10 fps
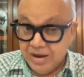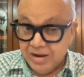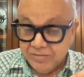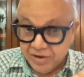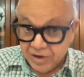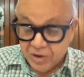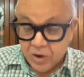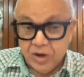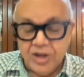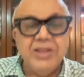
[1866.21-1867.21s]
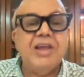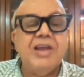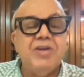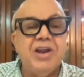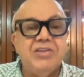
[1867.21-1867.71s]
after recording the
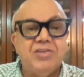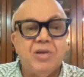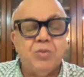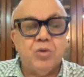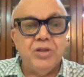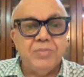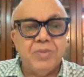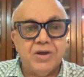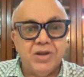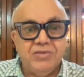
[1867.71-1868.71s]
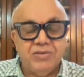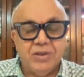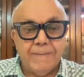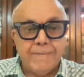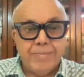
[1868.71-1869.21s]
evidence of both the
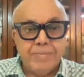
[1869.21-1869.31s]
parties,